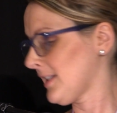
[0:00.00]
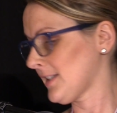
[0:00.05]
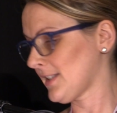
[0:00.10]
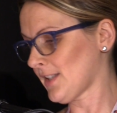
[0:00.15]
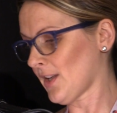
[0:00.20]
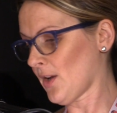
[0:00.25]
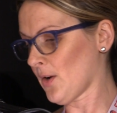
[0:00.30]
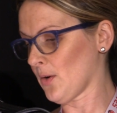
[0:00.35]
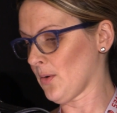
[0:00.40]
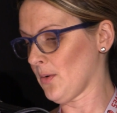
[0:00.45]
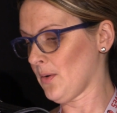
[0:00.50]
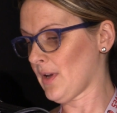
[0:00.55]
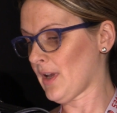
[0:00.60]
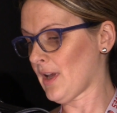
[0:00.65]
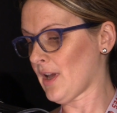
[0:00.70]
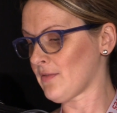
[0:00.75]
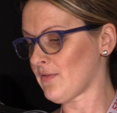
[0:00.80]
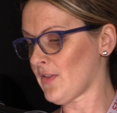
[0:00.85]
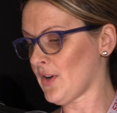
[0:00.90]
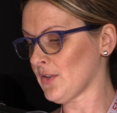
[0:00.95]
So,
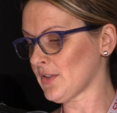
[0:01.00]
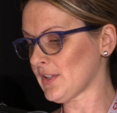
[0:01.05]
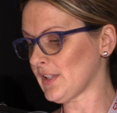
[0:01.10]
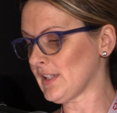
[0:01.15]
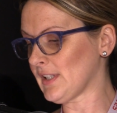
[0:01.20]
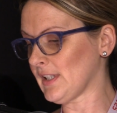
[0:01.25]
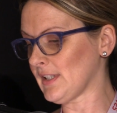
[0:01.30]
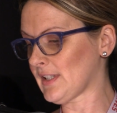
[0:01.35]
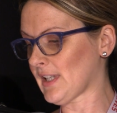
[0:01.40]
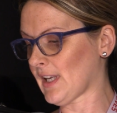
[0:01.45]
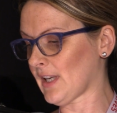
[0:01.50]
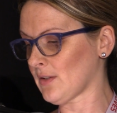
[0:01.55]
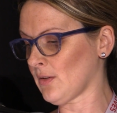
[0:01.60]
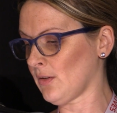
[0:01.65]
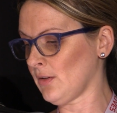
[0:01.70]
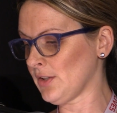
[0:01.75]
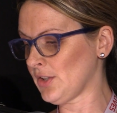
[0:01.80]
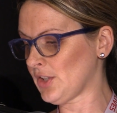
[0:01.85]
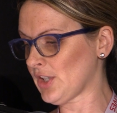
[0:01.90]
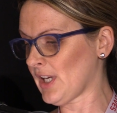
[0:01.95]
advances in
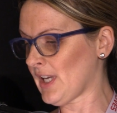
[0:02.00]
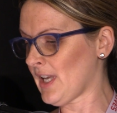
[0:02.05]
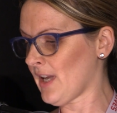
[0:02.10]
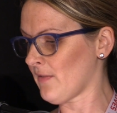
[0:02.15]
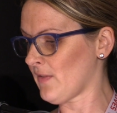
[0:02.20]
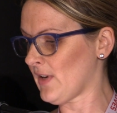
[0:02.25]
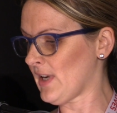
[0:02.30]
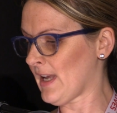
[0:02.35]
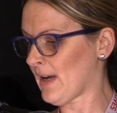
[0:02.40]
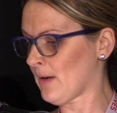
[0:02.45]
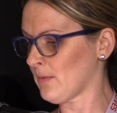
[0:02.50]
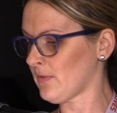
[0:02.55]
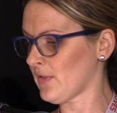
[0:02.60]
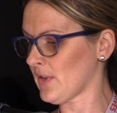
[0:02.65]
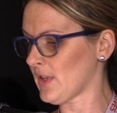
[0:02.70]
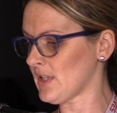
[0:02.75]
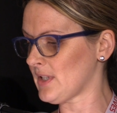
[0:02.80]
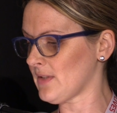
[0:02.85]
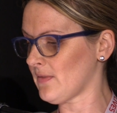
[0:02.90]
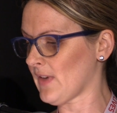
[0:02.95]
technology have allowed
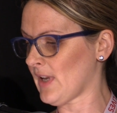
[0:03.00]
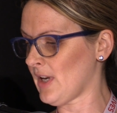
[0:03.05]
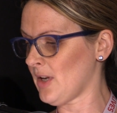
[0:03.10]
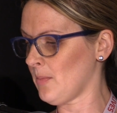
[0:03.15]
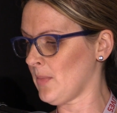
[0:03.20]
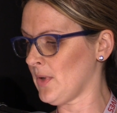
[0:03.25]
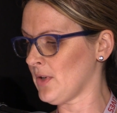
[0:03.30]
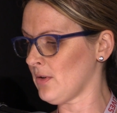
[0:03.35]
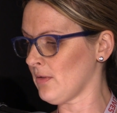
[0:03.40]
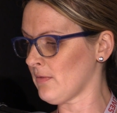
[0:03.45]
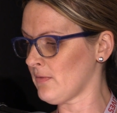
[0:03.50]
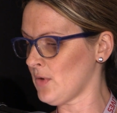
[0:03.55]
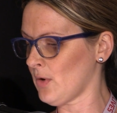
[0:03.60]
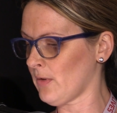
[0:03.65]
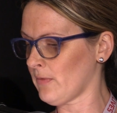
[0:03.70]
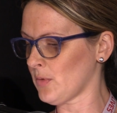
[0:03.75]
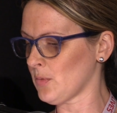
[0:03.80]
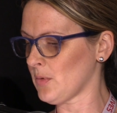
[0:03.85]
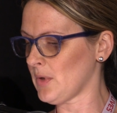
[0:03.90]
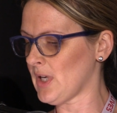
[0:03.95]
for the development of
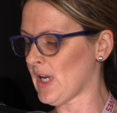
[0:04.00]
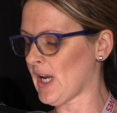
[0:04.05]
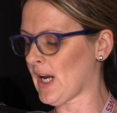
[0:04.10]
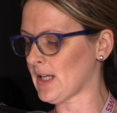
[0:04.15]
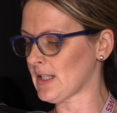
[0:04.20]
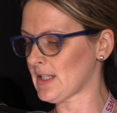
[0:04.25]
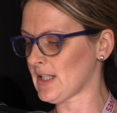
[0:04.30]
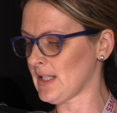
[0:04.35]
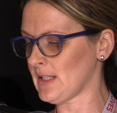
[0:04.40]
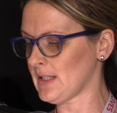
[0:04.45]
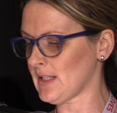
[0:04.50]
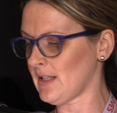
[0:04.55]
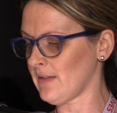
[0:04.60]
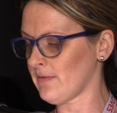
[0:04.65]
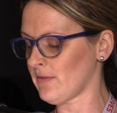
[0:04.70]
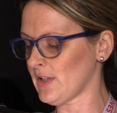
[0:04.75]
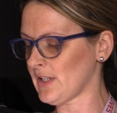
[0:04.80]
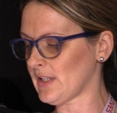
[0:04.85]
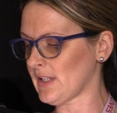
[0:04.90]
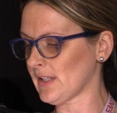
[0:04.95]
novel nicotine
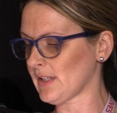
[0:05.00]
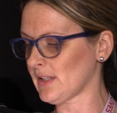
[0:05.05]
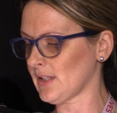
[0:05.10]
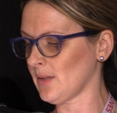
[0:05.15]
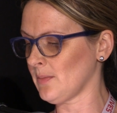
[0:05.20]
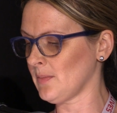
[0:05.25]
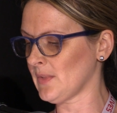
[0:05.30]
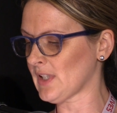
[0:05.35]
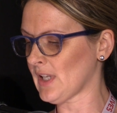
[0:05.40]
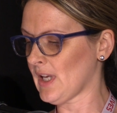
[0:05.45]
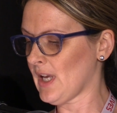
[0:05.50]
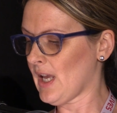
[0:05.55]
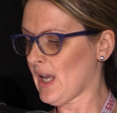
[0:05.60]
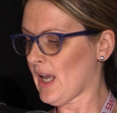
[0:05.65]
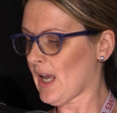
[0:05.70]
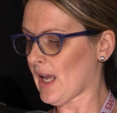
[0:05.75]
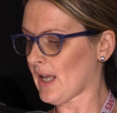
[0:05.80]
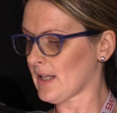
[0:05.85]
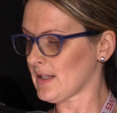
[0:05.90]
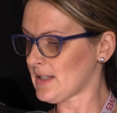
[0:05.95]
delivery systems,
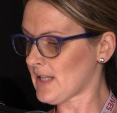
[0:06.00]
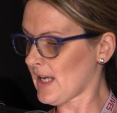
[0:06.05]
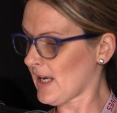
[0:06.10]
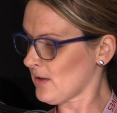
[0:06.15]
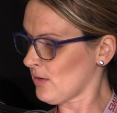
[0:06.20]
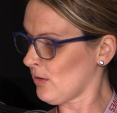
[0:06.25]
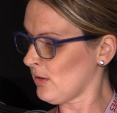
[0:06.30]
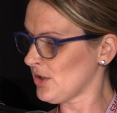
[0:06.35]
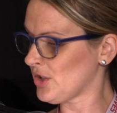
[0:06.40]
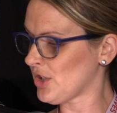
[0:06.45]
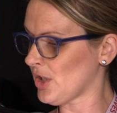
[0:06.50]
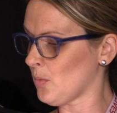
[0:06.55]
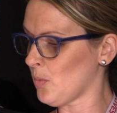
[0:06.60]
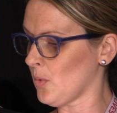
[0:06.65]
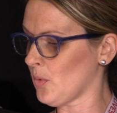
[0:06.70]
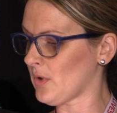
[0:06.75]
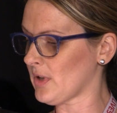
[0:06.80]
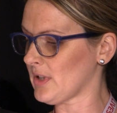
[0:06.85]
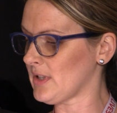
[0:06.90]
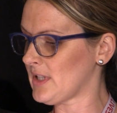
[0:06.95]
and technology
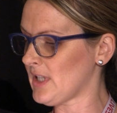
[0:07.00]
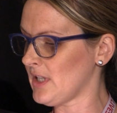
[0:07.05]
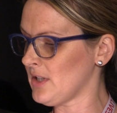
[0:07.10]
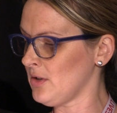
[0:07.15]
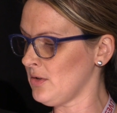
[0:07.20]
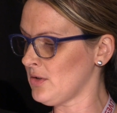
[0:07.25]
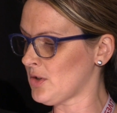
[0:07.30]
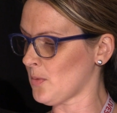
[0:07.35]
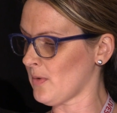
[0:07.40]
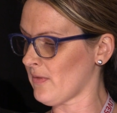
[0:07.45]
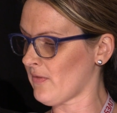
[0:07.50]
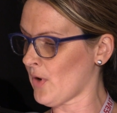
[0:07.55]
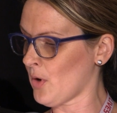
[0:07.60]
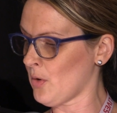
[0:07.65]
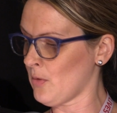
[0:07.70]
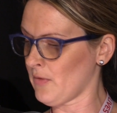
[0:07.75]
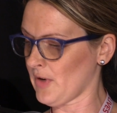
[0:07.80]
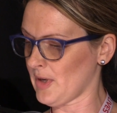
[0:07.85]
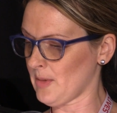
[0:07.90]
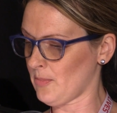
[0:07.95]
will continue to
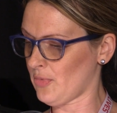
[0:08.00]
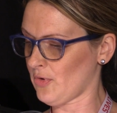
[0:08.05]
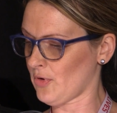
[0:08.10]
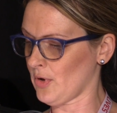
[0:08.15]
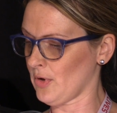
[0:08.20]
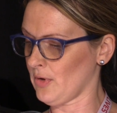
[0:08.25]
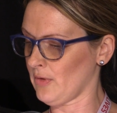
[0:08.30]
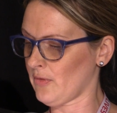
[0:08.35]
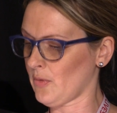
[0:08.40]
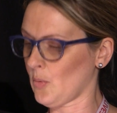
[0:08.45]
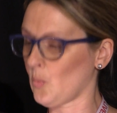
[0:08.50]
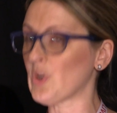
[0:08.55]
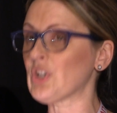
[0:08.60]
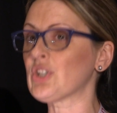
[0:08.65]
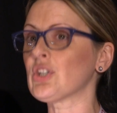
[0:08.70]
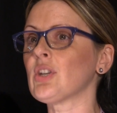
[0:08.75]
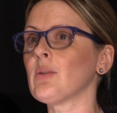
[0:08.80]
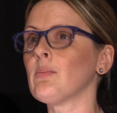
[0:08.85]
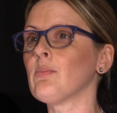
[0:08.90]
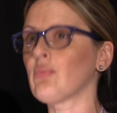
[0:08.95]
evolve and improve. We
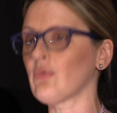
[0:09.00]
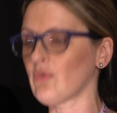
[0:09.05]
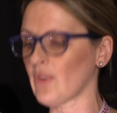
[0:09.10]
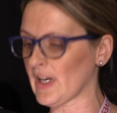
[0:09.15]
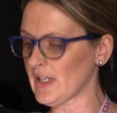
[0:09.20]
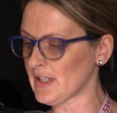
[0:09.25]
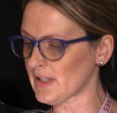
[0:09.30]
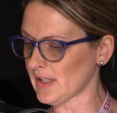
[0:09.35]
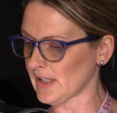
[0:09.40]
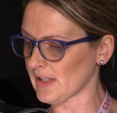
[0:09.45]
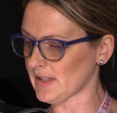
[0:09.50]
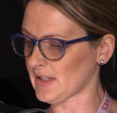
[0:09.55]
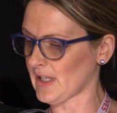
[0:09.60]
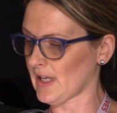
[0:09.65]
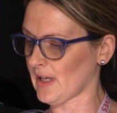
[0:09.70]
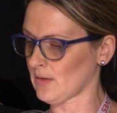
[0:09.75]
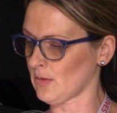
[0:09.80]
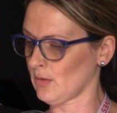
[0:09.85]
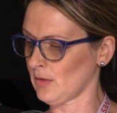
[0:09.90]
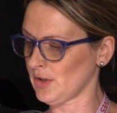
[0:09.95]
should embrace this
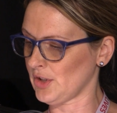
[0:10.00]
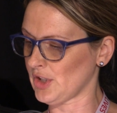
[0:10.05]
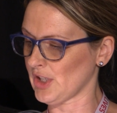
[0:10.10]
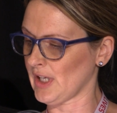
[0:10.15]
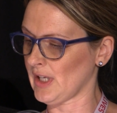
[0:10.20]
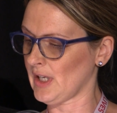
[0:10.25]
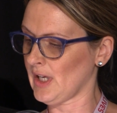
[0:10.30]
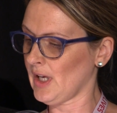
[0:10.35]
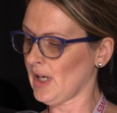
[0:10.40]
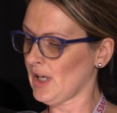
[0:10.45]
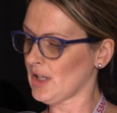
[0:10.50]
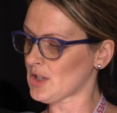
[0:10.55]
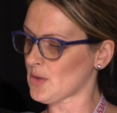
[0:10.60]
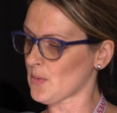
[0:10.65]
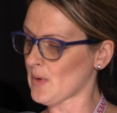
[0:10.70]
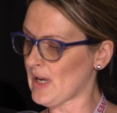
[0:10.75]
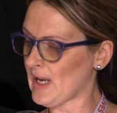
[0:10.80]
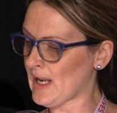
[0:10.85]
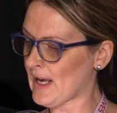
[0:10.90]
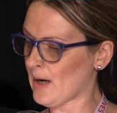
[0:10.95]
technology
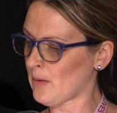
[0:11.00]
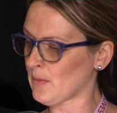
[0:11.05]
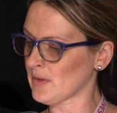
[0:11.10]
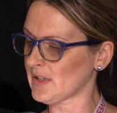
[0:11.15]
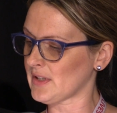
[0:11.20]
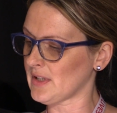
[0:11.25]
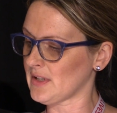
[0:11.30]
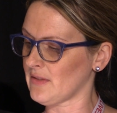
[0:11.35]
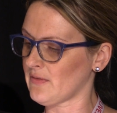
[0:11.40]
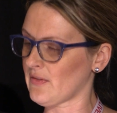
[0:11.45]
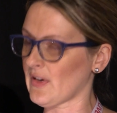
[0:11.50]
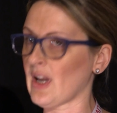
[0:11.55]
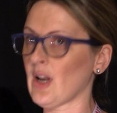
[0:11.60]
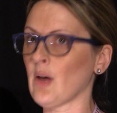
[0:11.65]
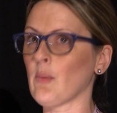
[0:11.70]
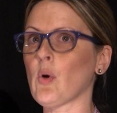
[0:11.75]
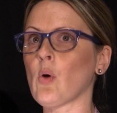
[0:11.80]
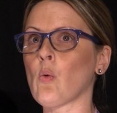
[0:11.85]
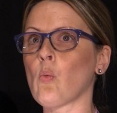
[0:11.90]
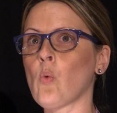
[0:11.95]
to allow us to
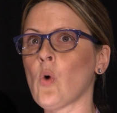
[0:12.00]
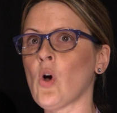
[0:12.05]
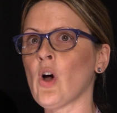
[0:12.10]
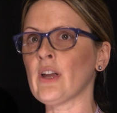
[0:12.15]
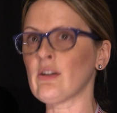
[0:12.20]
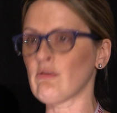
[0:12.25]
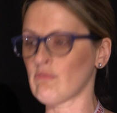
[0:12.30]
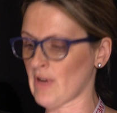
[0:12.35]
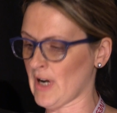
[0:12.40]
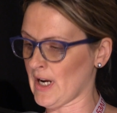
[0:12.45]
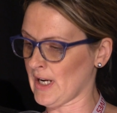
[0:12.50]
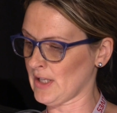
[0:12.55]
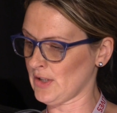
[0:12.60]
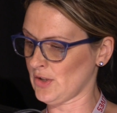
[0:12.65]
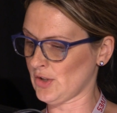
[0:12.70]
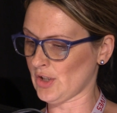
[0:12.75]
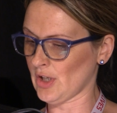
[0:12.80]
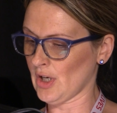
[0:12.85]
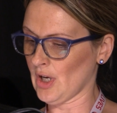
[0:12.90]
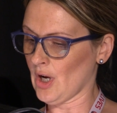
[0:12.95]
develop a wide
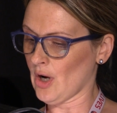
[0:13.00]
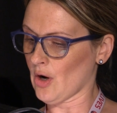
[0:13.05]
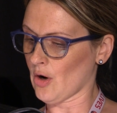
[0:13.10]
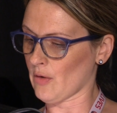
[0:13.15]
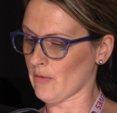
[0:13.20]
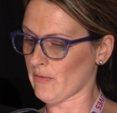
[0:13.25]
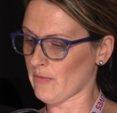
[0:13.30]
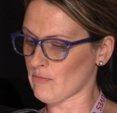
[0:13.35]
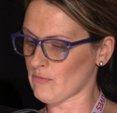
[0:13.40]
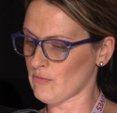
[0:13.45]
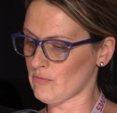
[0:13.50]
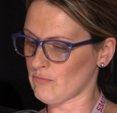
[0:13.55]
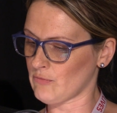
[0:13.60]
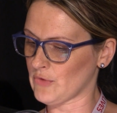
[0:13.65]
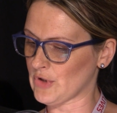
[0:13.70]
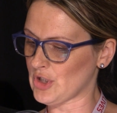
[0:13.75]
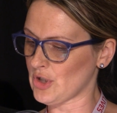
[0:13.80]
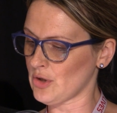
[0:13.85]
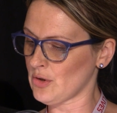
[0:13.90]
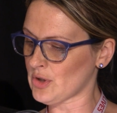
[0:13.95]
range of
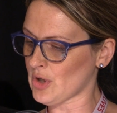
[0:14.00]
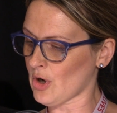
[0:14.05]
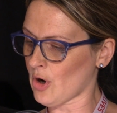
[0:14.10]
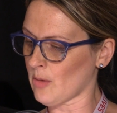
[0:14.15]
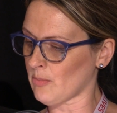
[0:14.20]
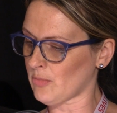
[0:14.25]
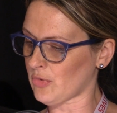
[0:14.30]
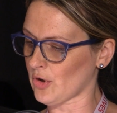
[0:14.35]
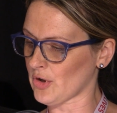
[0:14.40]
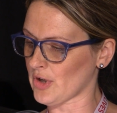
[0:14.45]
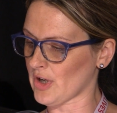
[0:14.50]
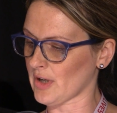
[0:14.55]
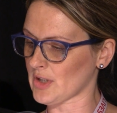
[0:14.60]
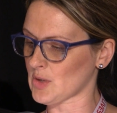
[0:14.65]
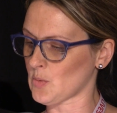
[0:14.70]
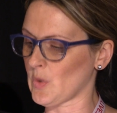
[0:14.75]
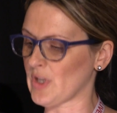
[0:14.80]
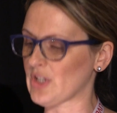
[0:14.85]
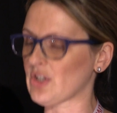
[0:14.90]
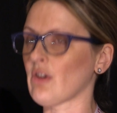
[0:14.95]
reduced harm
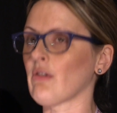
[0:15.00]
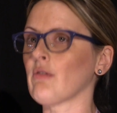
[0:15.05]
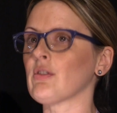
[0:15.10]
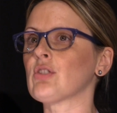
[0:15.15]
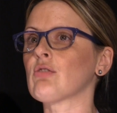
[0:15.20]
products which are